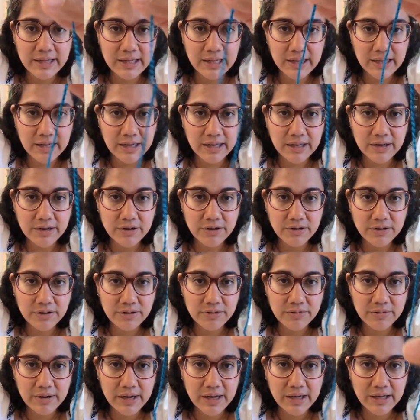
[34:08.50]
the inner
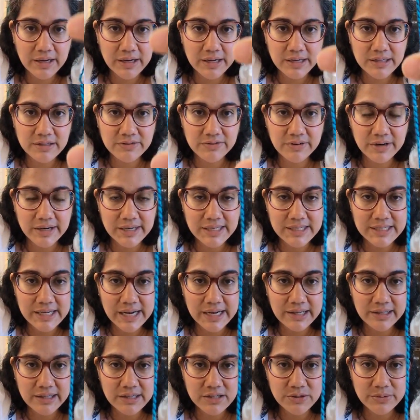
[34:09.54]
thread is very
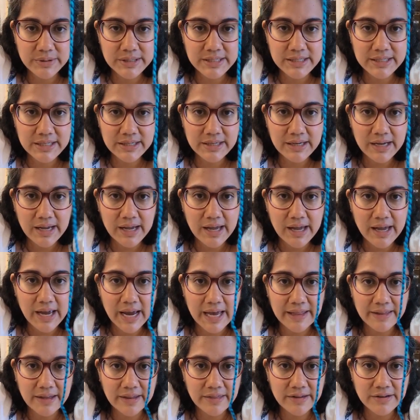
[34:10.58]
tightly twisted,
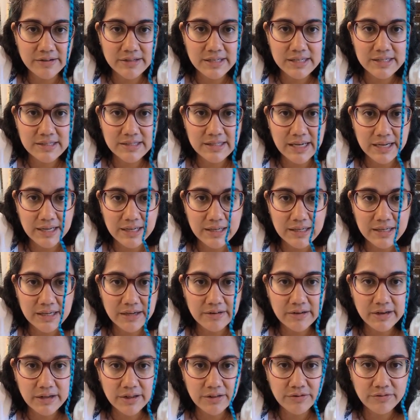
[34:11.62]
and then there's a
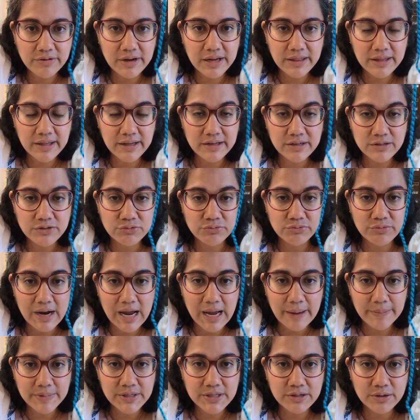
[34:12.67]
secondary thread that is
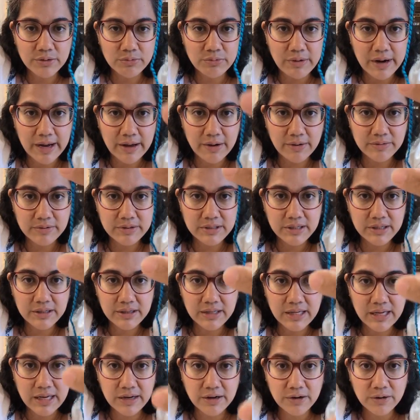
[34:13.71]
wrapped around
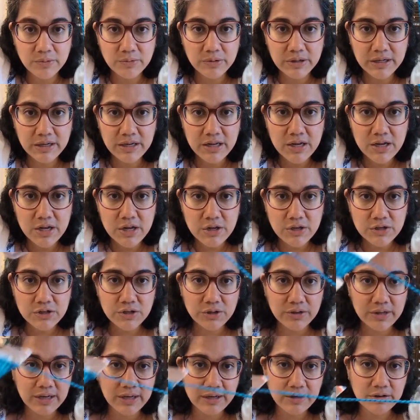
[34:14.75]
the inner one,
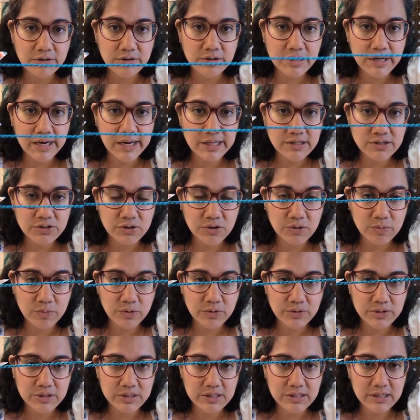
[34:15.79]
so that it creates
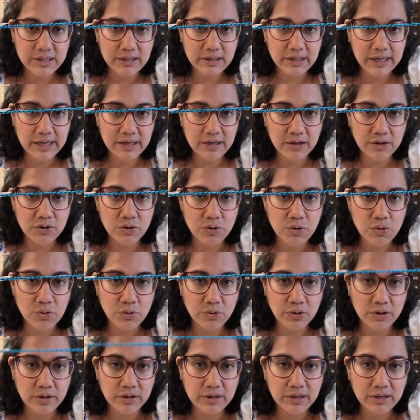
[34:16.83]
almost like a
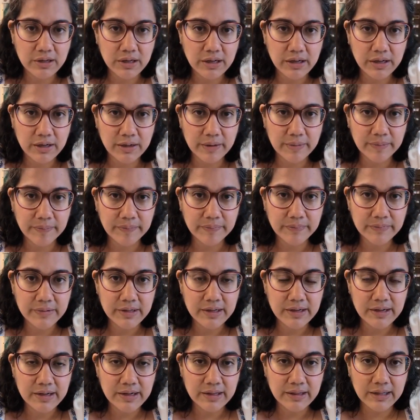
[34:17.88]
cord,
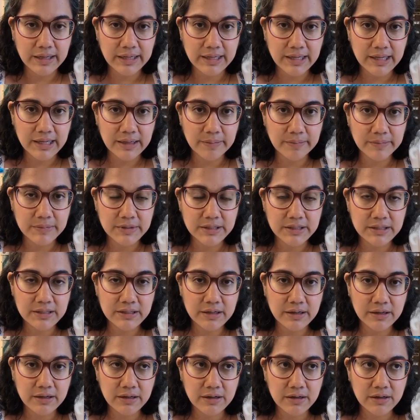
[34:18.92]
like
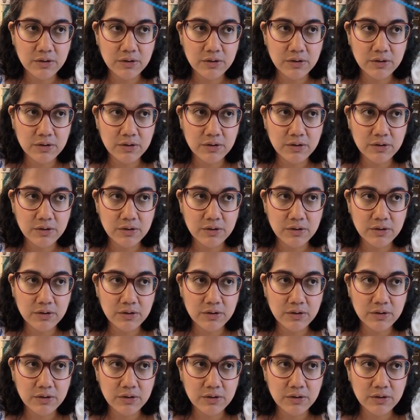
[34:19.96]
gimped